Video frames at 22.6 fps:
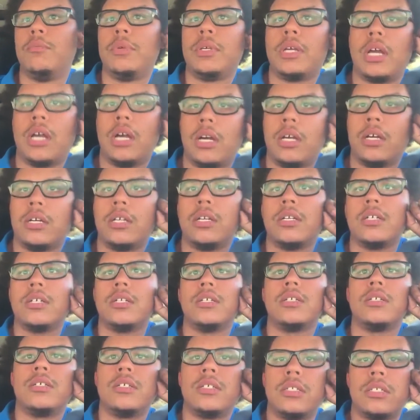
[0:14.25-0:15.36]

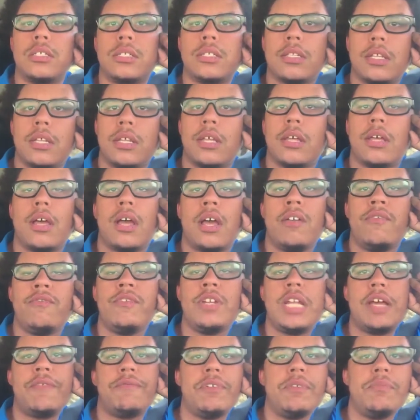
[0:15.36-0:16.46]
because I've
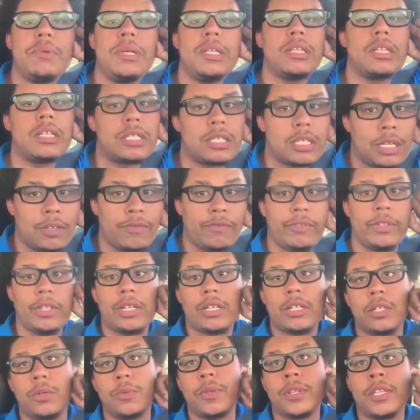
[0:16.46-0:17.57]
never been this
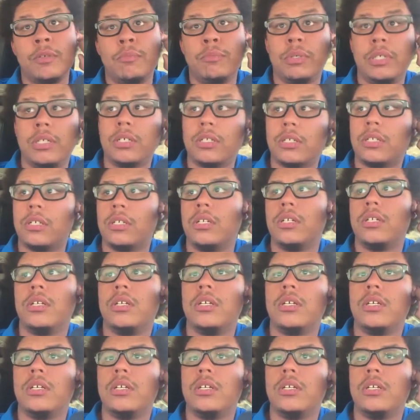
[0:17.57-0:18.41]
conflicted with a book.